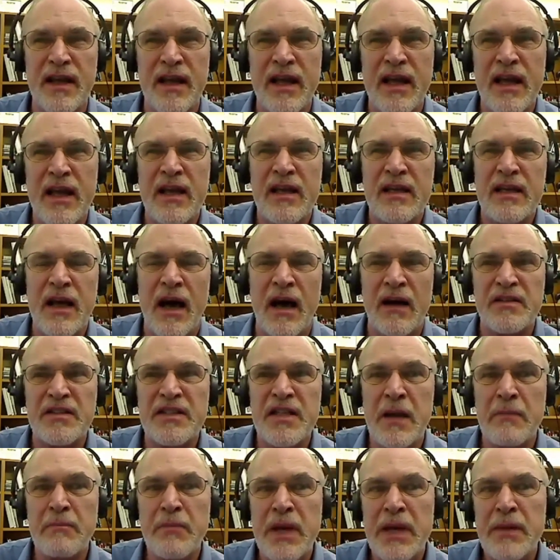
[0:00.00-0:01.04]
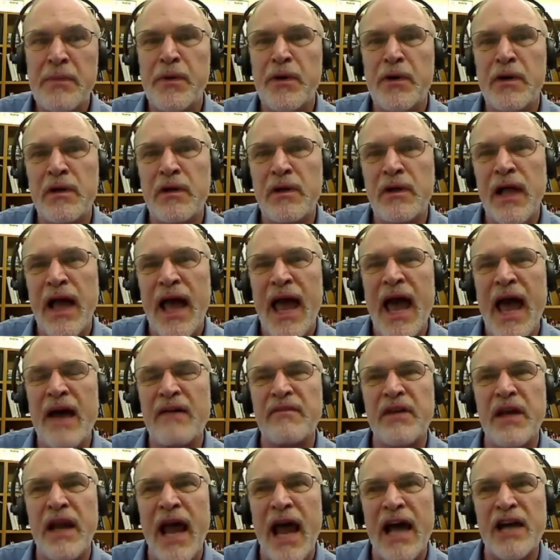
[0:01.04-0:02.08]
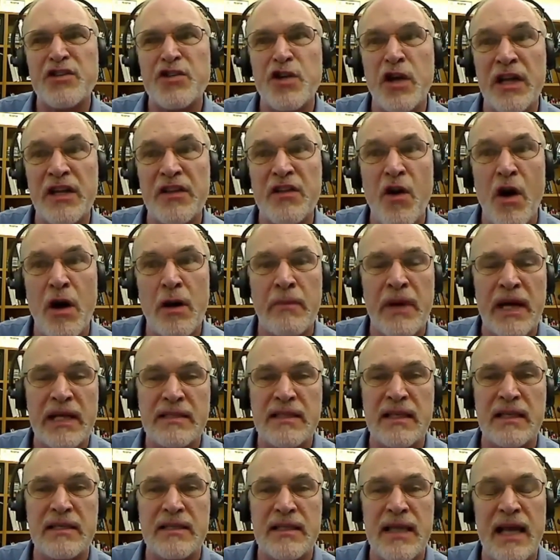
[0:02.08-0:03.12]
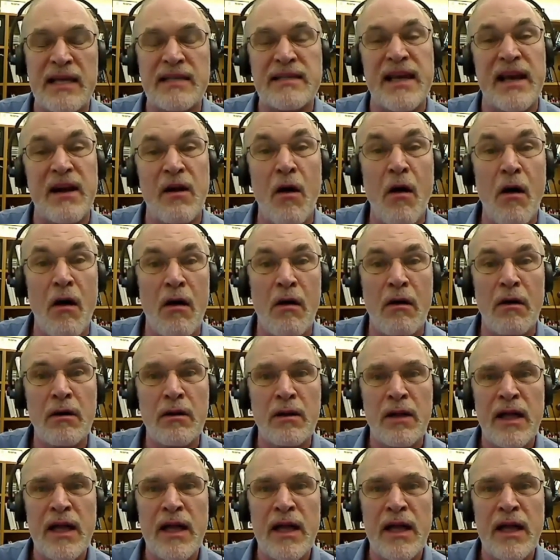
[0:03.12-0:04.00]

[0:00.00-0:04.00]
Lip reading: Some people haven't actually thought about success at all.